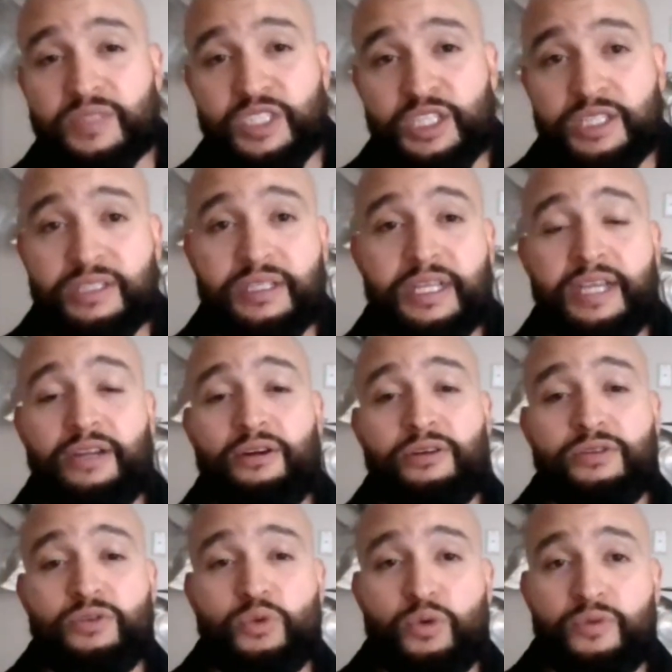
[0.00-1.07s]
just to get our
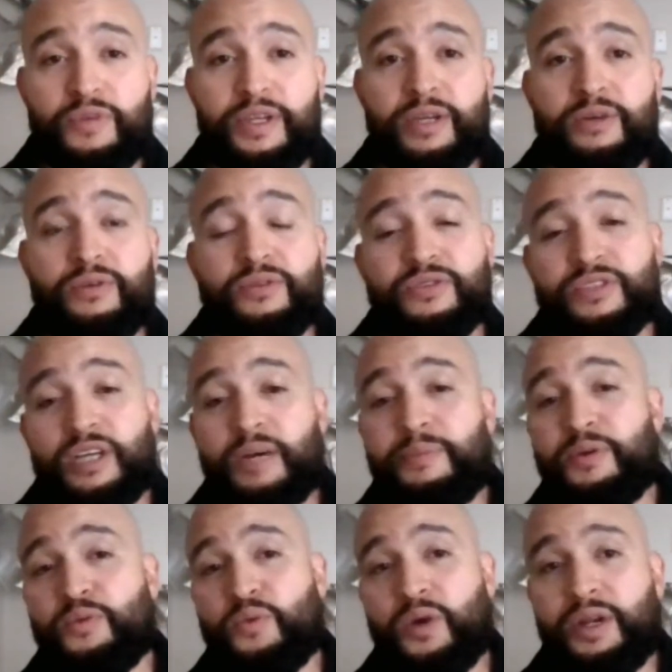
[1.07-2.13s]
tour vehicles
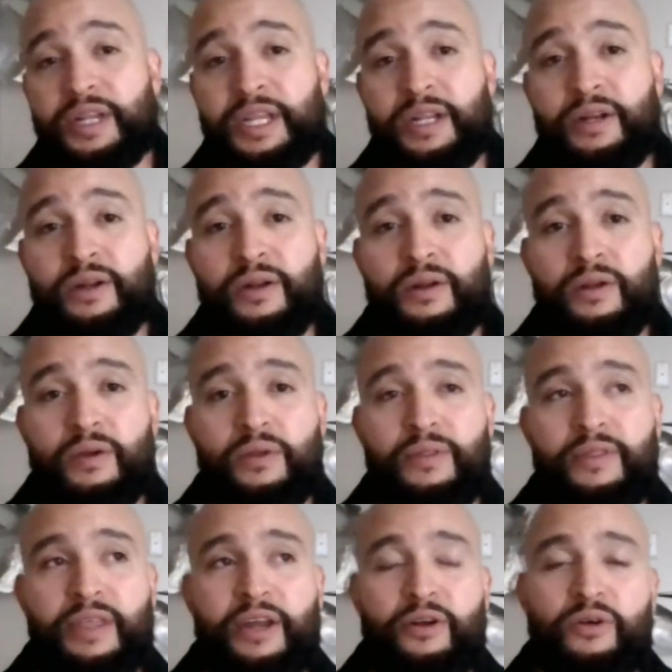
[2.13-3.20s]
up and running
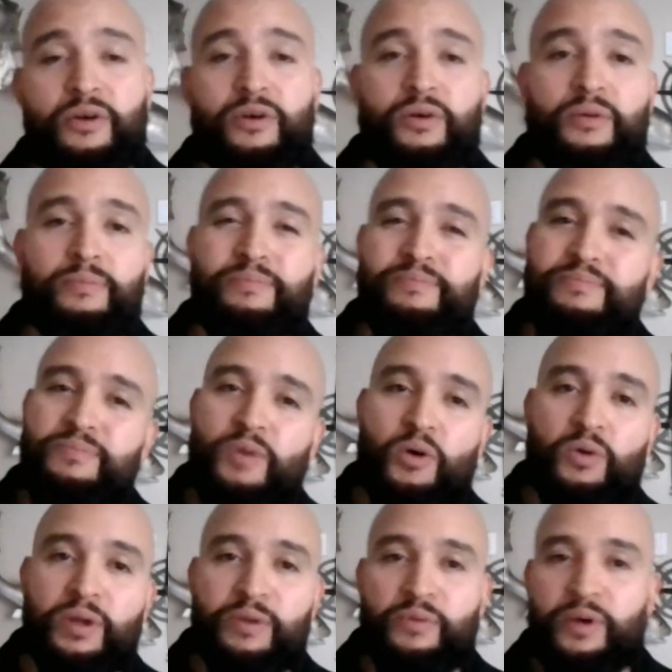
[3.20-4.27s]
that are
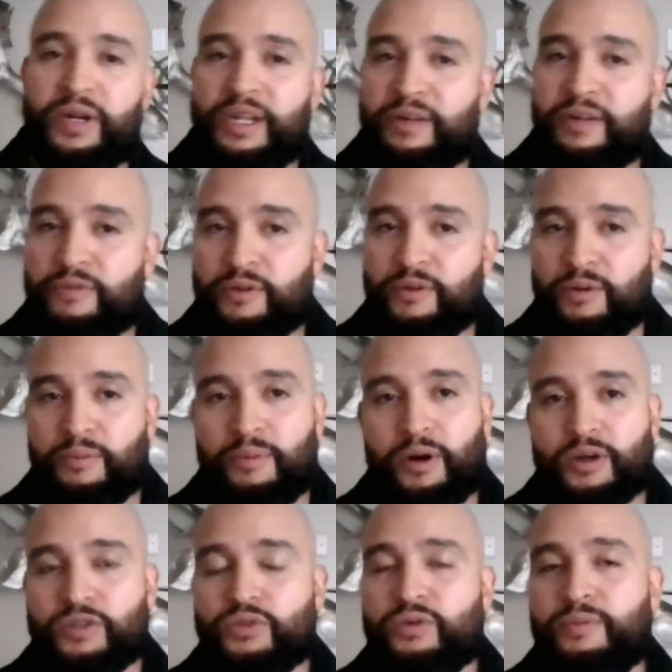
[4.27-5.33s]
only running for a
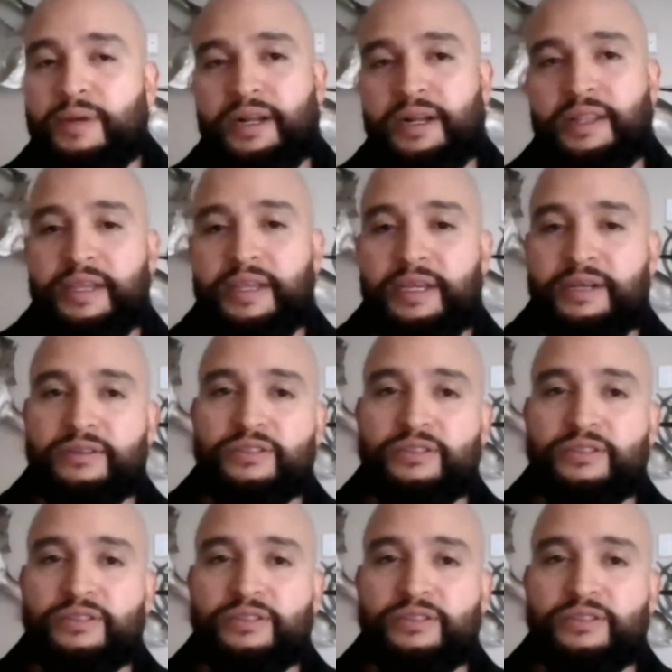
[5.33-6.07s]
partial amount of the year.